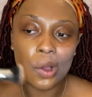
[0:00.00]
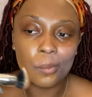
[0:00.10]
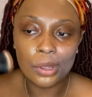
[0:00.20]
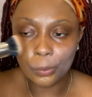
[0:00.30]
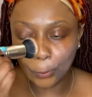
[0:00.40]

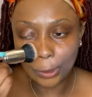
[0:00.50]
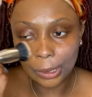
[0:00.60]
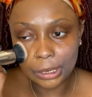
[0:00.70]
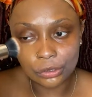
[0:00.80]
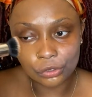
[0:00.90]
It
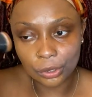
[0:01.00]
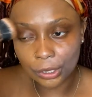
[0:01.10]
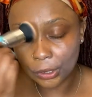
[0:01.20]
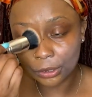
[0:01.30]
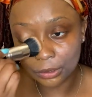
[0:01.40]
really
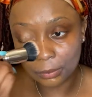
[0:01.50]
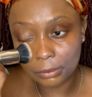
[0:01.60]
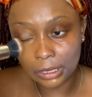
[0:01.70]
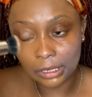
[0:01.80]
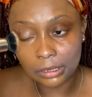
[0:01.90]
triggered
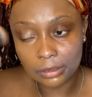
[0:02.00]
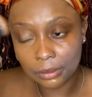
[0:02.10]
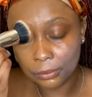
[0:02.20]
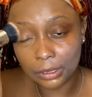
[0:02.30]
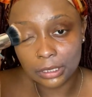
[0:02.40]
me to
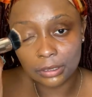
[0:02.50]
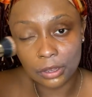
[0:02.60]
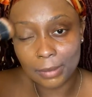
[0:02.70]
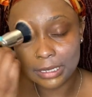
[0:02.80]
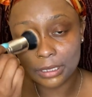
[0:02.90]
really get to know
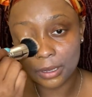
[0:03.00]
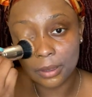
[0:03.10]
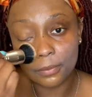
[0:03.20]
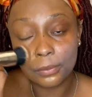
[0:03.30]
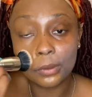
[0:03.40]

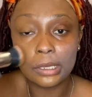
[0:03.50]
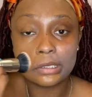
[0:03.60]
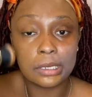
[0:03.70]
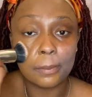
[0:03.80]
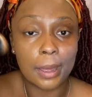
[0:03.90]
myself, really to
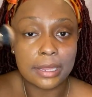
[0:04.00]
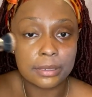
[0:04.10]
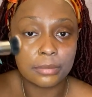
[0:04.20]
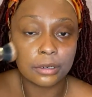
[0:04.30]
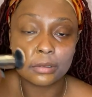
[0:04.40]
get past
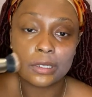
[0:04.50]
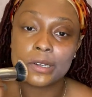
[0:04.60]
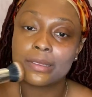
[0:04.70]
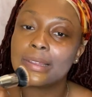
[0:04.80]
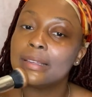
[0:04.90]
some
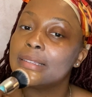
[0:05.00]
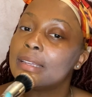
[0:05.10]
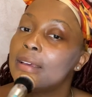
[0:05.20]
certain things